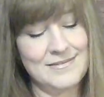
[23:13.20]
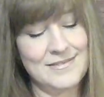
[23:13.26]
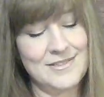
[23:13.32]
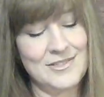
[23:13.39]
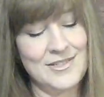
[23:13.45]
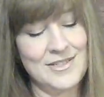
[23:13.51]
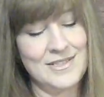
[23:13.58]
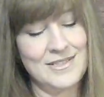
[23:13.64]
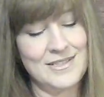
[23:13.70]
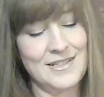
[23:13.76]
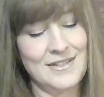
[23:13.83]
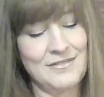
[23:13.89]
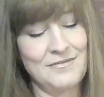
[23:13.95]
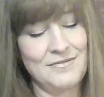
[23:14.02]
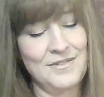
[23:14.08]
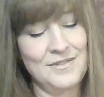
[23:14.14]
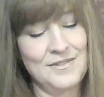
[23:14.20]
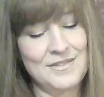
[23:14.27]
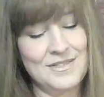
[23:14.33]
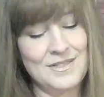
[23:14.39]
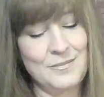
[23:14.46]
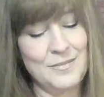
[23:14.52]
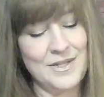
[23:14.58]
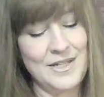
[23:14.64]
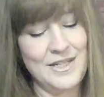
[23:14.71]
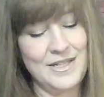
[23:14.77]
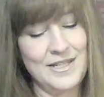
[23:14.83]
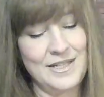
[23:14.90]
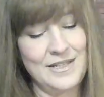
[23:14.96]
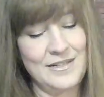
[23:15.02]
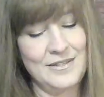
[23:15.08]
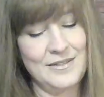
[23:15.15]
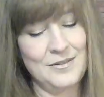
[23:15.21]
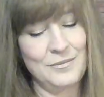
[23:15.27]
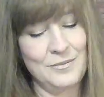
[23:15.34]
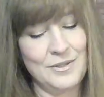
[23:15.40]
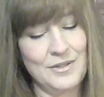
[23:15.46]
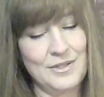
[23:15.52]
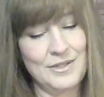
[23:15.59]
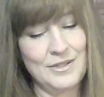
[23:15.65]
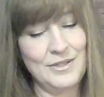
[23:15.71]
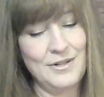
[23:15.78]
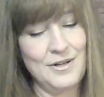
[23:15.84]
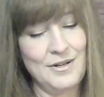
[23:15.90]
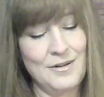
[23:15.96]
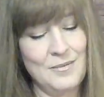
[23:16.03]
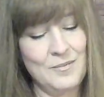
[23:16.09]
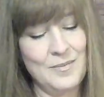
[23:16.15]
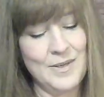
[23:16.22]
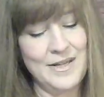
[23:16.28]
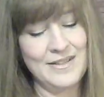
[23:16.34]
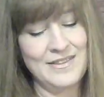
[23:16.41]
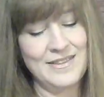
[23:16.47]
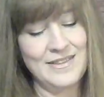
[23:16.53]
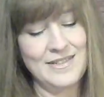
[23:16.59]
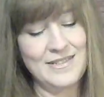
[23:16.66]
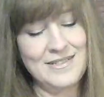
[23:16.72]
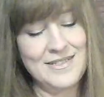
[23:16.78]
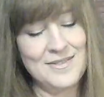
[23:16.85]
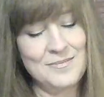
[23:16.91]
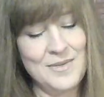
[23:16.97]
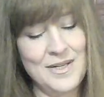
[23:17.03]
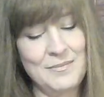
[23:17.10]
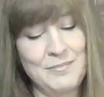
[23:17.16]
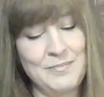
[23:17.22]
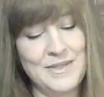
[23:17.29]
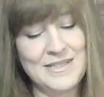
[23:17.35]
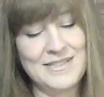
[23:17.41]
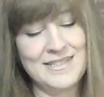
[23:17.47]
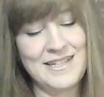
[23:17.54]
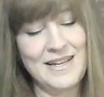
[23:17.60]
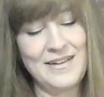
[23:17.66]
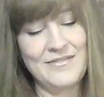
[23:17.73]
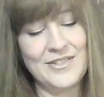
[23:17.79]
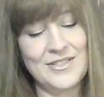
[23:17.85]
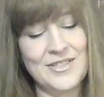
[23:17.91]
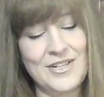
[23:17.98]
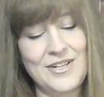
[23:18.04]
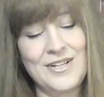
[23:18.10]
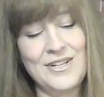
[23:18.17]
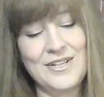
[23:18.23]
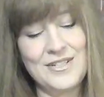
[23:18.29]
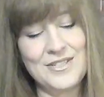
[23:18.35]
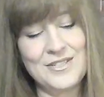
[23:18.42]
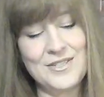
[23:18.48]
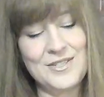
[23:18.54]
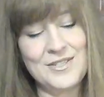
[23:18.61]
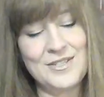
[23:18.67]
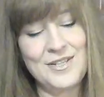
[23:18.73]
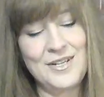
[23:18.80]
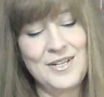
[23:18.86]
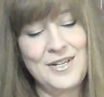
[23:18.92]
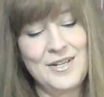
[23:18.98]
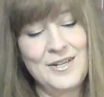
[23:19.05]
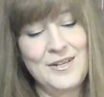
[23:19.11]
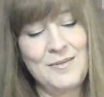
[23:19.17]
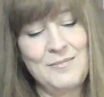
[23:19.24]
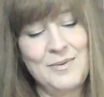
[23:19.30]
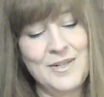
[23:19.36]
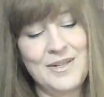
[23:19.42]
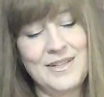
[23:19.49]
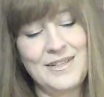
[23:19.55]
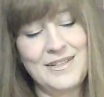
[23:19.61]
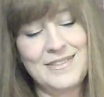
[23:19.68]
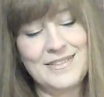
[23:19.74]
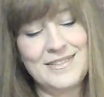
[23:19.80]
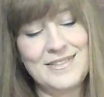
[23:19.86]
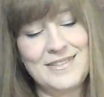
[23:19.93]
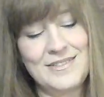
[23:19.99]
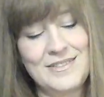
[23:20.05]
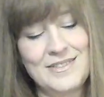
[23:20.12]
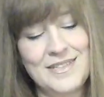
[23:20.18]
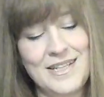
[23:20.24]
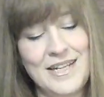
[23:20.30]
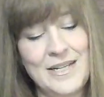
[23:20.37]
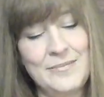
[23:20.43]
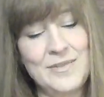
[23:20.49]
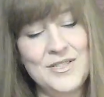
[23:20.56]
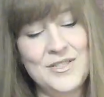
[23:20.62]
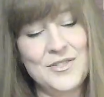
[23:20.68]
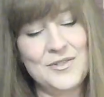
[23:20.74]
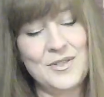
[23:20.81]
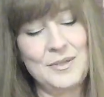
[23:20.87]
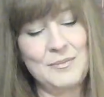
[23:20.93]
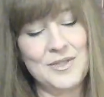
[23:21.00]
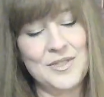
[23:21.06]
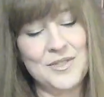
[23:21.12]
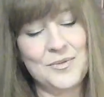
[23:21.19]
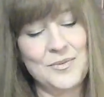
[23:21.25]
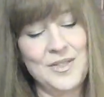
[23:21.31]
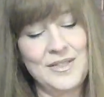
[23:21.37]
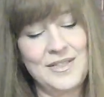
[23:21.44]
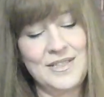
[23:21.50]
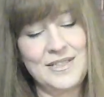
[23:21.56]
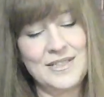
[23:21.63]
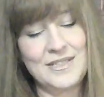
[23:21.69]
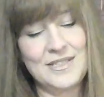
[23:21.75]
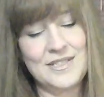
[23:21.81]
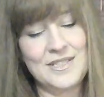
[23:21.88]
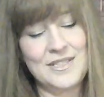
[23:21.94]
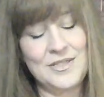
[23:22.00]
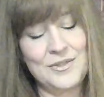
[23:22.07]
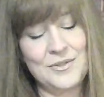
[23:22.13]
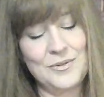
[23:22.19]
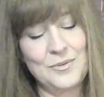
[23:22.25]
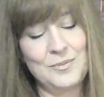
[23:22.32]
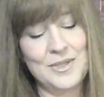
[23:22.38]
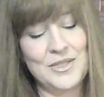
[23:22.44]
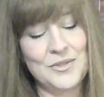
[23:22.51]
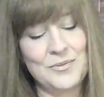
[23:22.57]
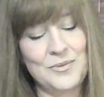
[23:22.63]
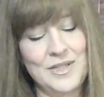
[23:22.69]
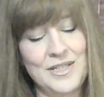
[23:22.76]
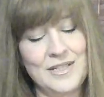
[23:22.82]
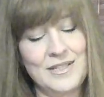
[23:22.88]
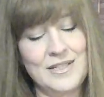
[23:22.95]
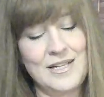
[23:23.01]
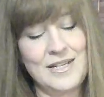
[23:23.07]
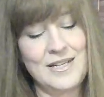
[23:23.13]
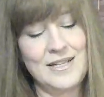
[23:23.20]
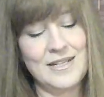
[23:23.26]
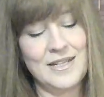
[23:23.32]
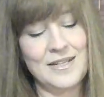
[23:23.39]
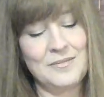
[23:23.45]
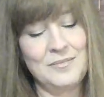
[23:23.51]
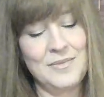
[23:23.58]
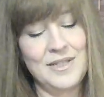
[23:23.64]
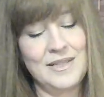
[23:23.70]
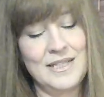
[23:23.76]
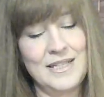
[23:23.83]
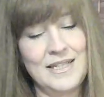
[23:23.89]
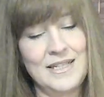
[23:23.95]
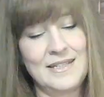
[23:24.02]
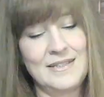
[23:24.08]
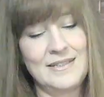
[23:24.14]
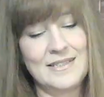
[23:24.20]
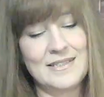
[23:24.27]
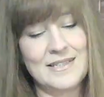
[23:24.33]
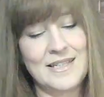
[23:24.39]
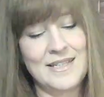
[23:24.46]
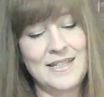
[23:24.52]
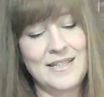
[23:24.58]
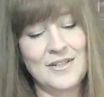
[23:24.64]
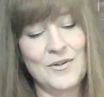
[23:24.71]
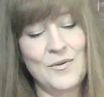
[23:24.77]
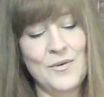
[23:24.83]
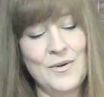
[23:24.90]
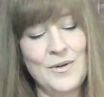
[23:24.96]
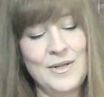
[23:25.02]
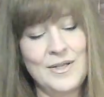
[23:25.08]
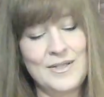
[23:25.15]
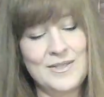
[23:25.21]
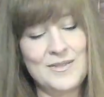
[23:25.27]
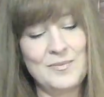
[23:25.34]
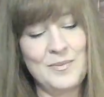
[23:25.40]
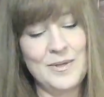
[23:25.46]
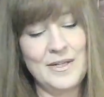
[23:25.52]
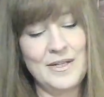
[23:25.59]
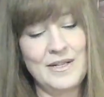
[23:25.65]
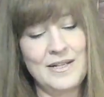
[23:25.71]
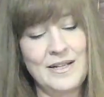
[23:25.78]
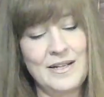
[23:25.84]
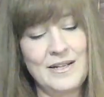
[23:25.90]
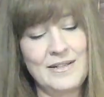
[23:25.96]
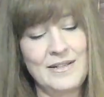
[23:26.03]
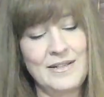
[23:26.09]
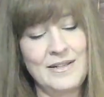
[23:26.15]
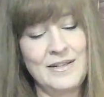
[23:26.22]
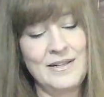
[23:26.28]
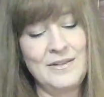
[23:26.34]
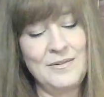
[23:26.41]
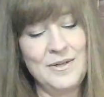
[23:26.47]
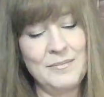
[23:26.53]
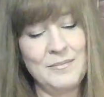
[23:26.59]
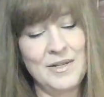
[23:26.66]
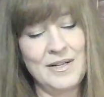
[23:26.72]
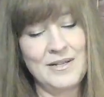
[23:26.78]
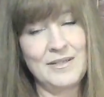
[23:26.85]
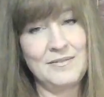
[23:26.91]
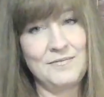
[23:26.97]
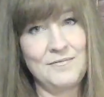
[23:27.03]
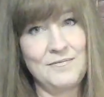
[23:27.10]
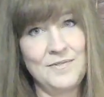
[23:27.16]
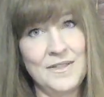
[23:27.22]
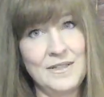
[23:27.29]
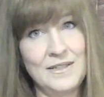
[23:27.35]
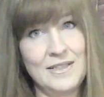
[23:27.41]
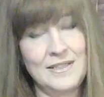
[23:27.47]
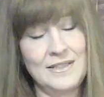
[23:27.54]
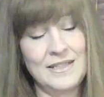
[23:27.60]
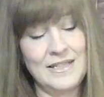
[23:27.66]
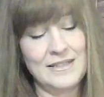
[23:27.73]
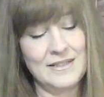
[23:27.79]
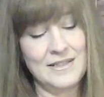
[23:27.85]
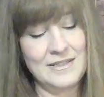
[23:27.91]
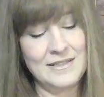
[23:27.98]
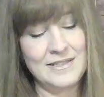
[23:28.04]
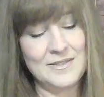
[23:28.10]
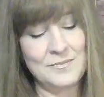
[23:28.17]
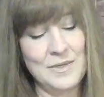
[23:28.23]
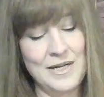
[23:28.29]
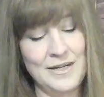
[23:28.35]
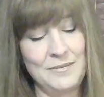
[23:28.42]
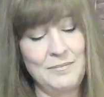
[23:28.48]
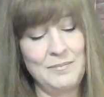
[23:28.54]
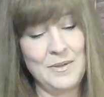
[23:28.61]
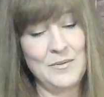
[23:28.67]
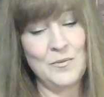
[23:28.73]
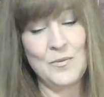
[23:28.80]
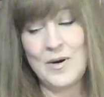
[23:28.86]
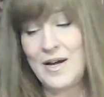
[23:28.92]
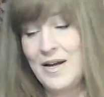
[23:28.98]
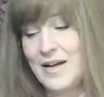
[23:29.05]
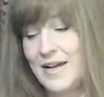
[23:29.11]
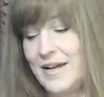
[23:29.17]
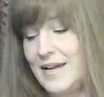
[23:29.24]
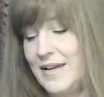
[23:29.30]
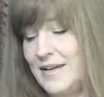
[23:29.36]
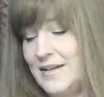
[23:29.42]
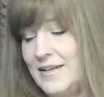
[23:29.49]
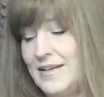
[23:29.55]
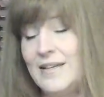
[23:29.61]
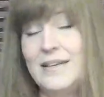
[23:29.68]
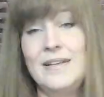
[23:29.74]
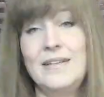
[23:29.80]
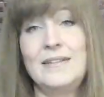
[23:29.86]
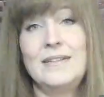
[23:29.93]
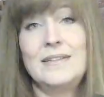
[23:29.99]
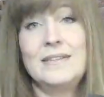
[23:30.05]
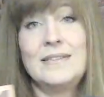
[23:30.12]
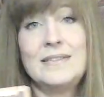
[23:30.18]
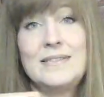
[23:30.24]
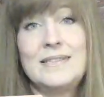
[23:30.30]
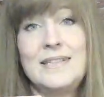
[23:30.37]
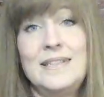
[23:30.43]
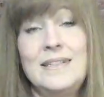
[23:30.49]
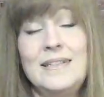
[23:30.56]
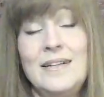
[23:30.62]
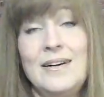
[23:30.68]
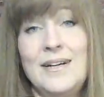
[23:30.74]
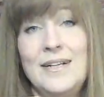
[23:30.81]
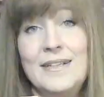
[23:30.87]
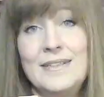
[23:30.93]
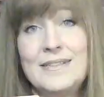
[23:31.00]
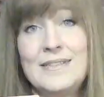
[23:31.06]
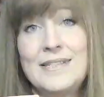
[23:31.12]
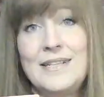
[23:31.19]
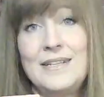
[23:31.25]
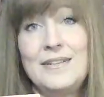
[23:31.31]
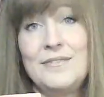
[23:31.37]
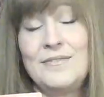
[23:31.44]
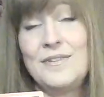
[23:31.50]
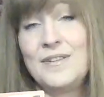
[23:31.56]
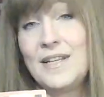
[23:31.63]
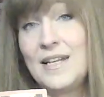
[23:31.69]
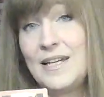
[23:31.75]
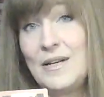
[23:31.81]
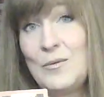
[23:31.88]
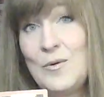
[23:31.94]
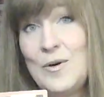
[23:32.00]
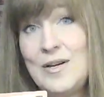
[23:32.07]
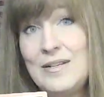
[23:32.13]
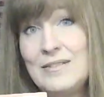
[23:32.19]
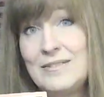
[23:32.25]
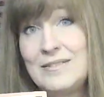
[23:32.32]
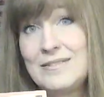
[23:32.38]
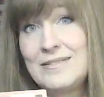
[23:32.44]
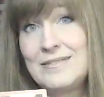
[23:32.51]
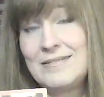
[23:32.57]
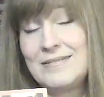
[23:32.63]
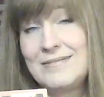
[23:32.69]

trying to confuse somebody here with her, but this might be sabotage because there's chemistry between these two, between uh, Camila and this King of Coins, but now I'm kind of feeling like this might be why the deceit card is here for the King of Wands.